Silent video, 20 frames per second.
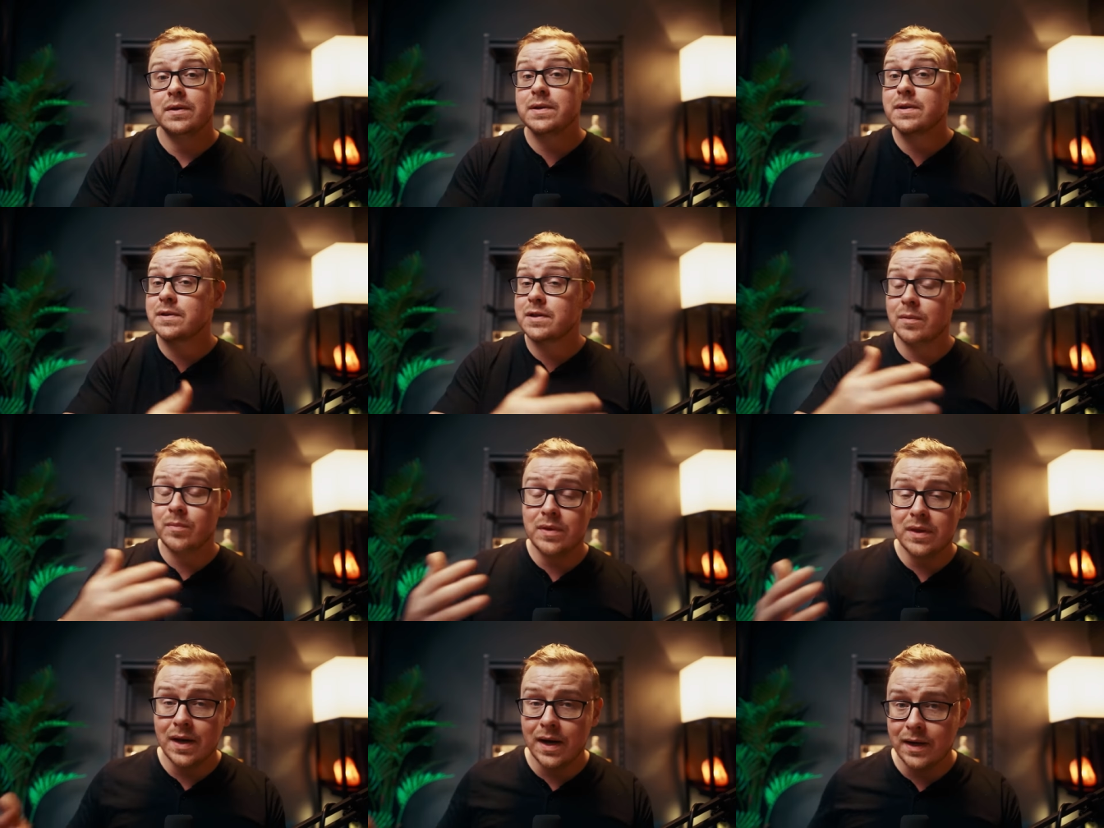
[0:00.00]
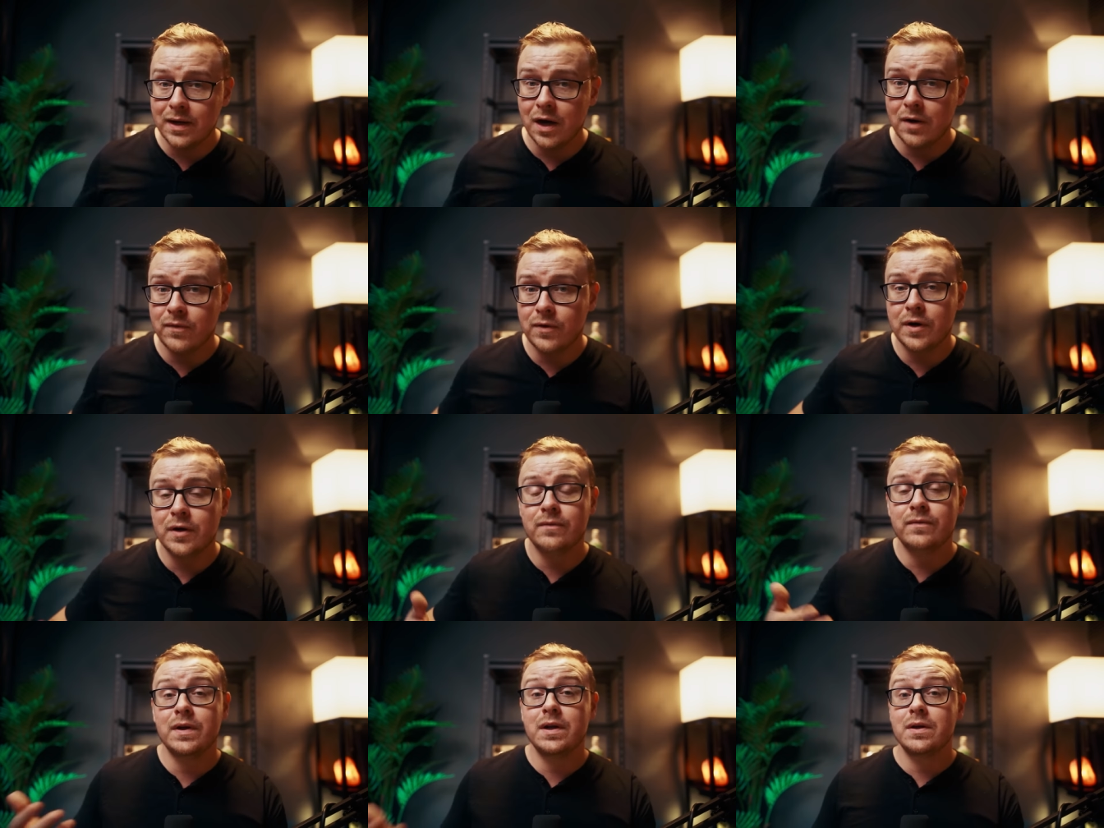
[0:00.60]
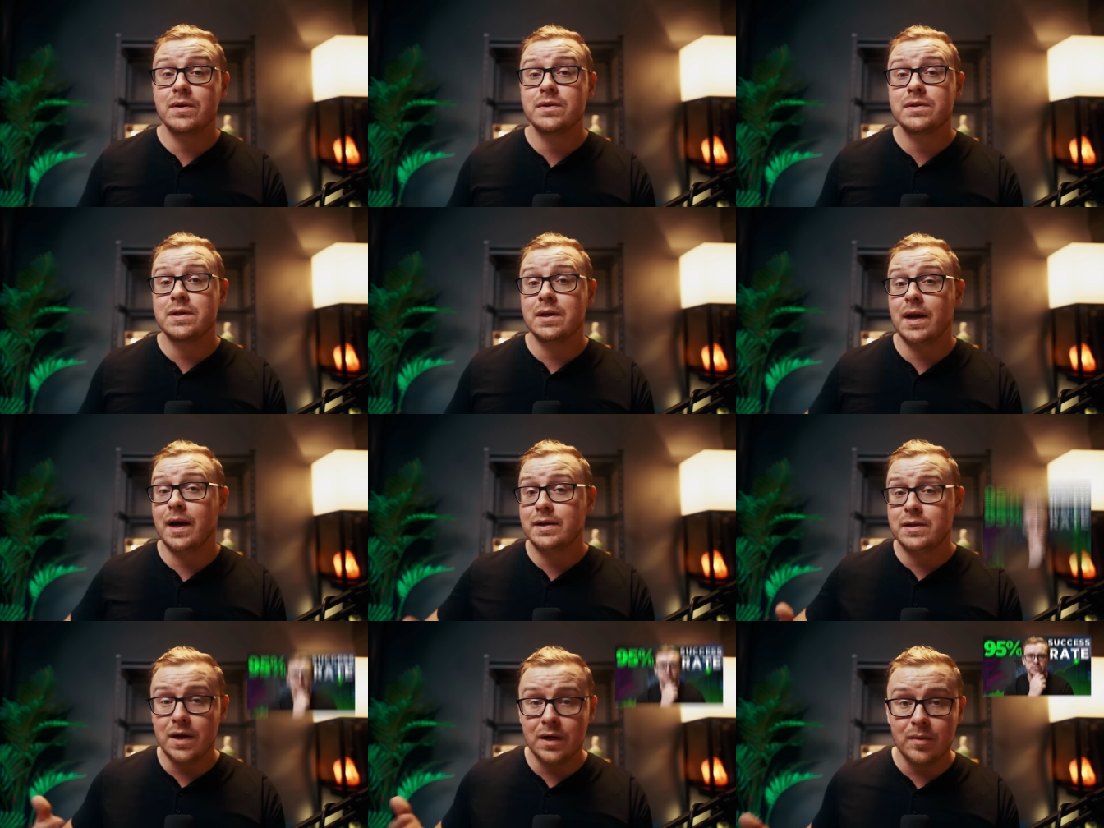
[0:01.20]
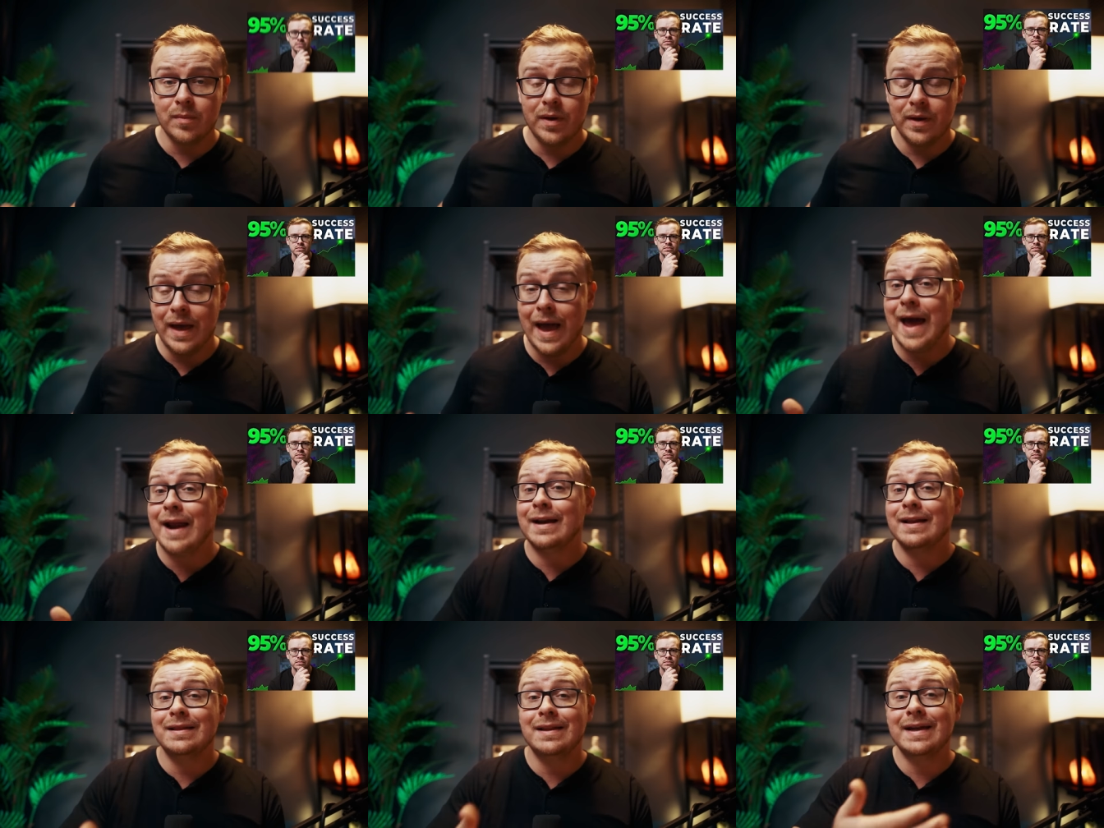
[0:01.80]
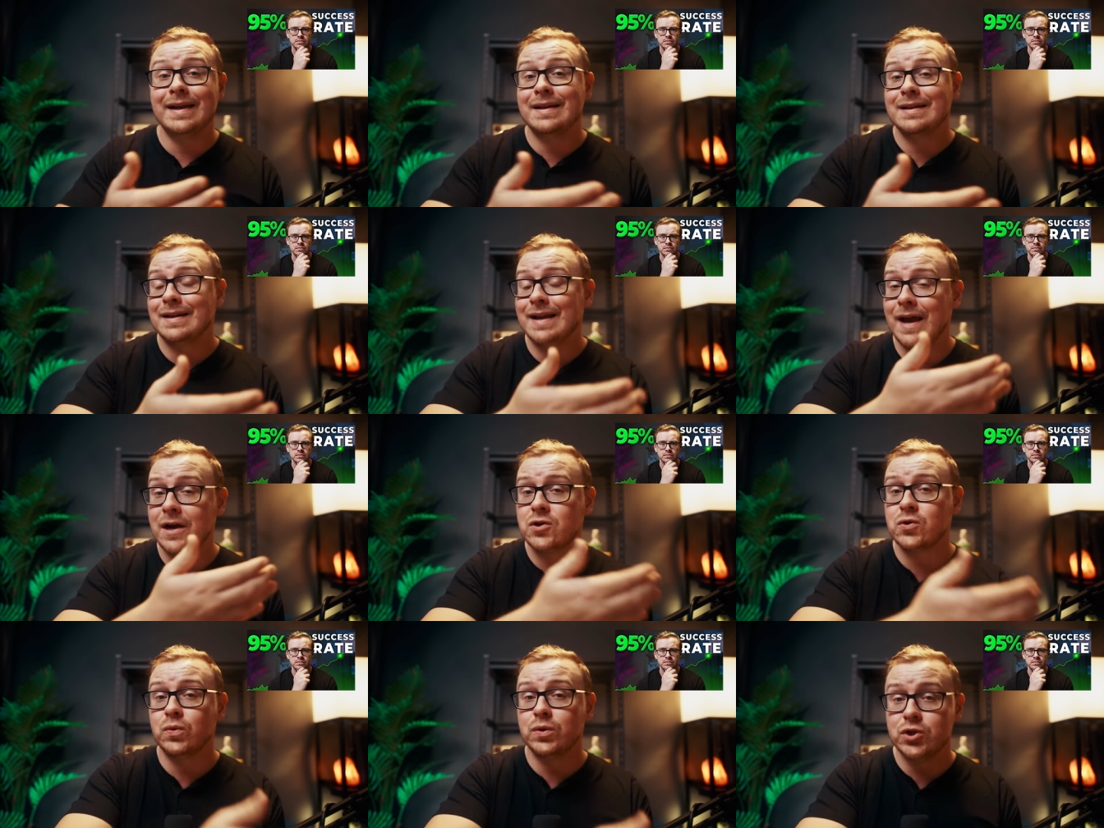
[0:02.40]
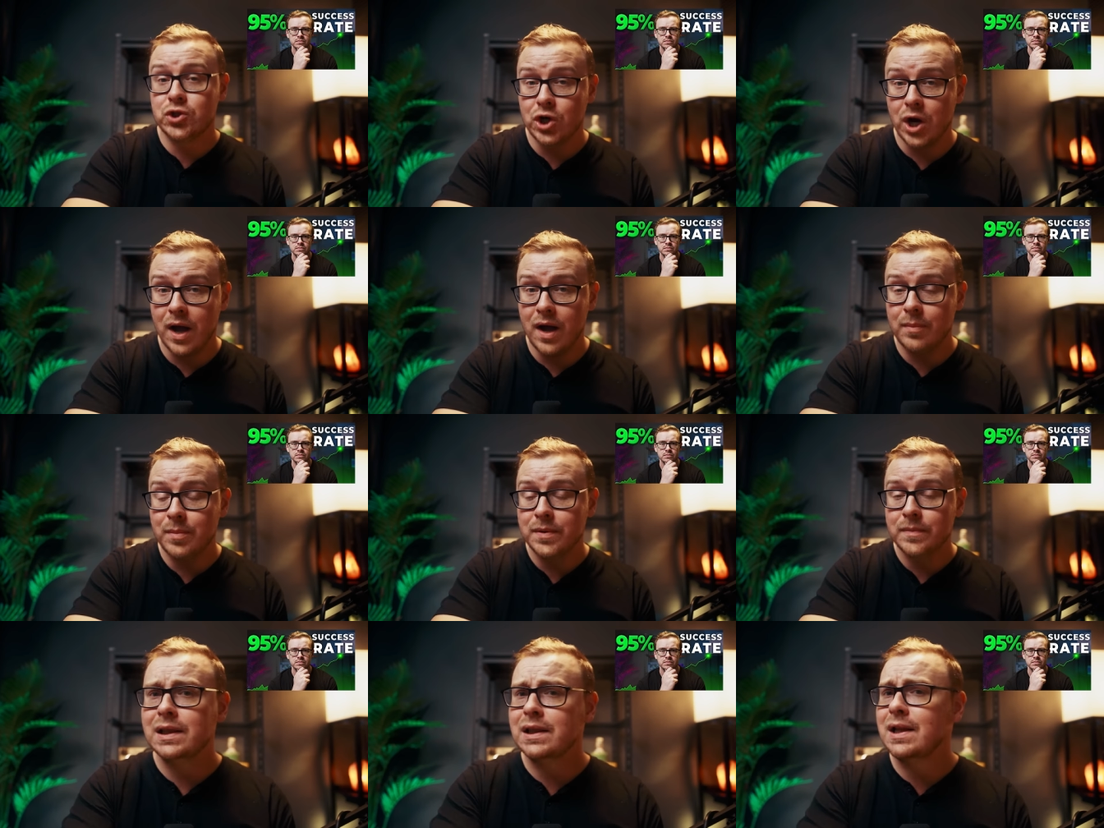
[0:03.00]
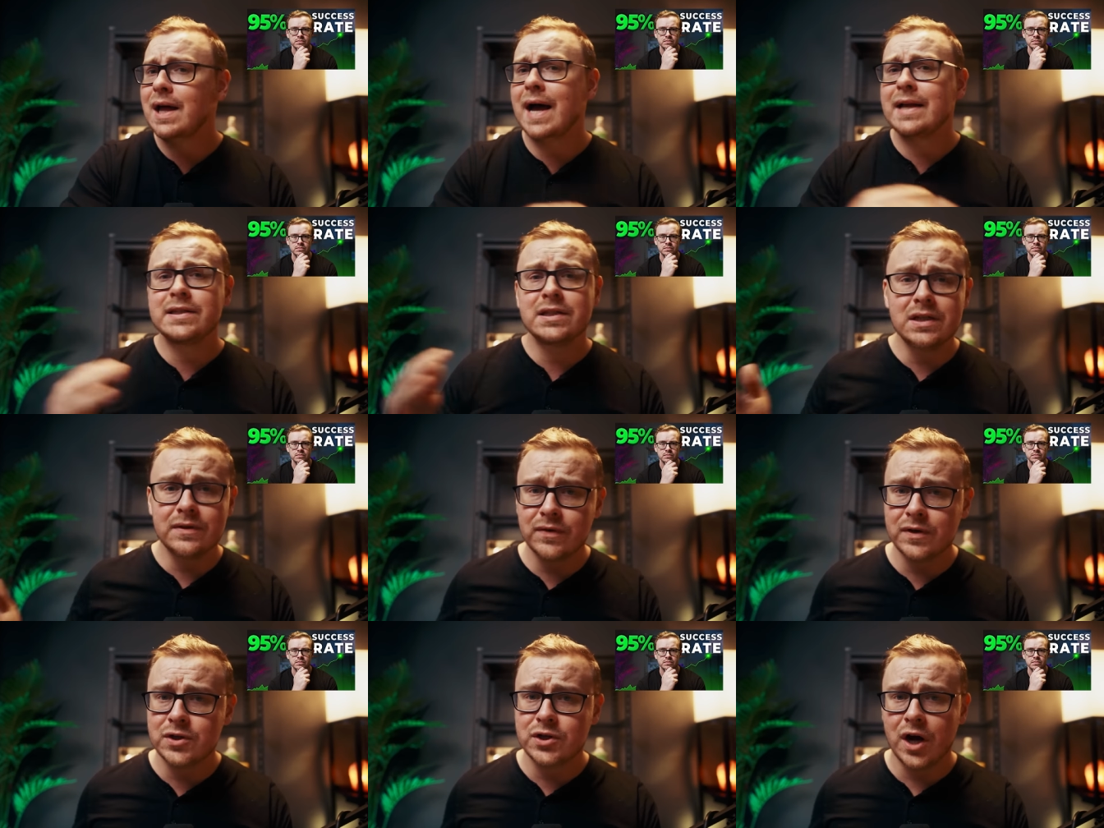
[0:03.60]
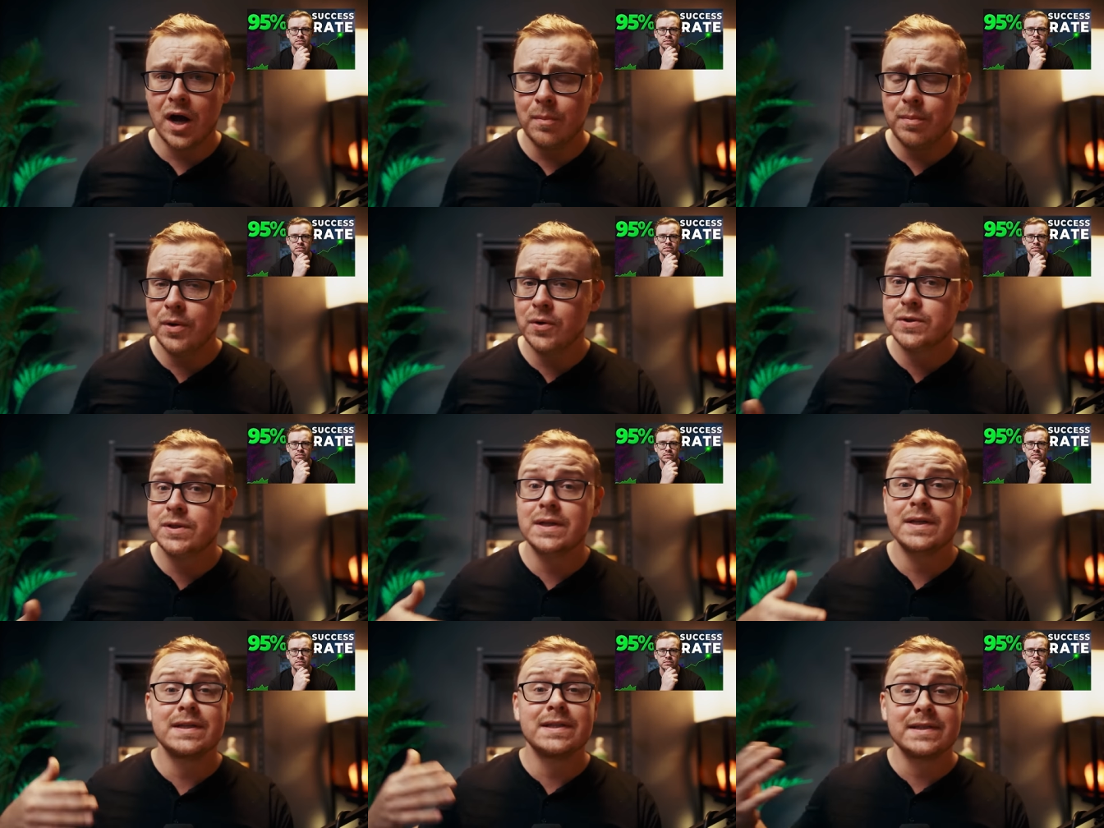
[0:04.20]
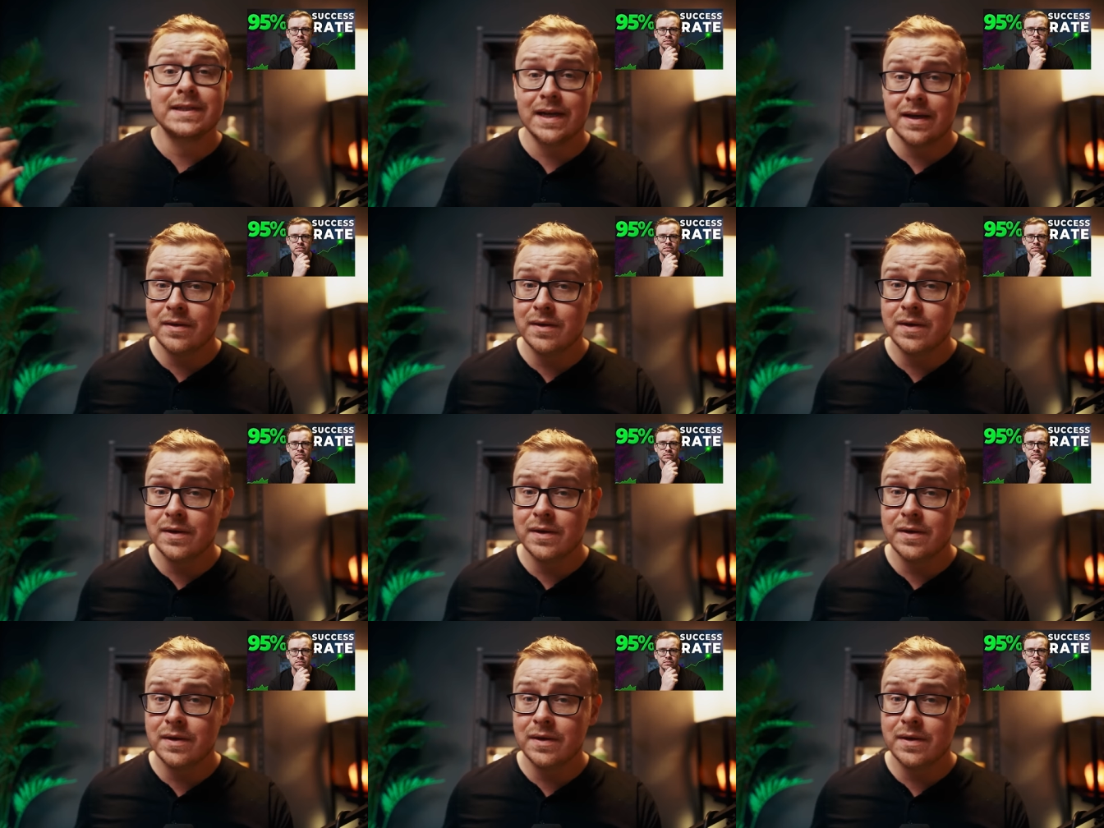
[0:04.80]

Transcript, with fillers: This is something that I cover in videos that I talk about how to land an actual job Lots of different job postings say